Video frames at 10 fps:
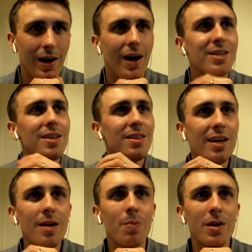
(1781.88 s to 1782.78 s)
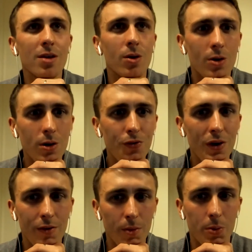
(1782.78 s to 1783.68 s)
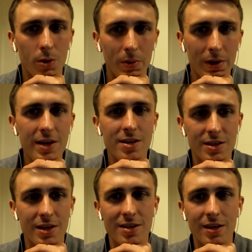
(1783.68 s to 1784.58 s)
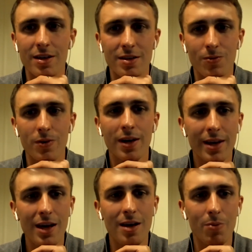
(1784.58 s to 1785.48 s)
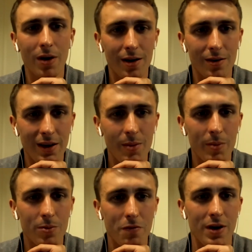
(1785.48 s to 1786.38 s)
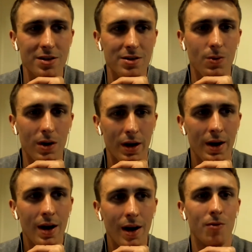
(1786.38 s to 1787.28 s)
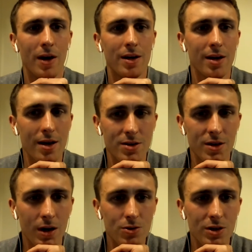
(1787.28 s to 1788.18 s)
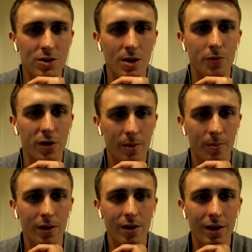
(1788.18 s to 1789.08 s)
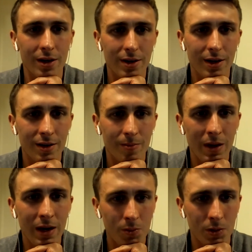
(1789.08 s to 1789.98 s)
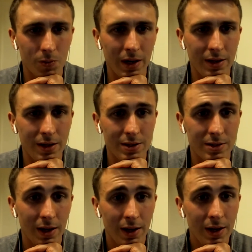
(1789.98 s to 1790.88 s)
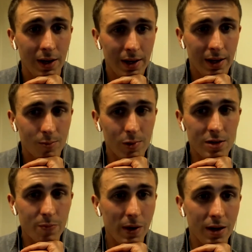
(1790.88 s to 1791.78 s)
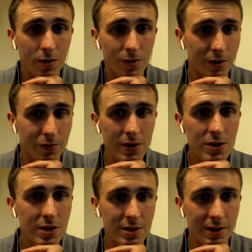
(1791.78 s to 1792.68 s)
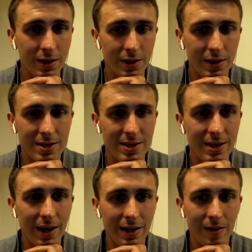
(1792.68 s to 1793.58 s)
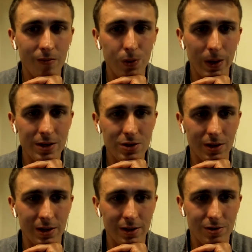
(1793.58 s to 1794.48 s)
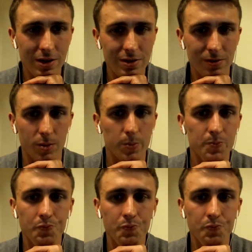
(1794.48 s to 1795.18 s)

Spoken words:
I didn't think he'd be so good for Liverpool, but he's a really key member of that squad. I reckon there's a coaching job for him at Melwood when his when his playing career finishes, I think that he's that influential in the dressing room.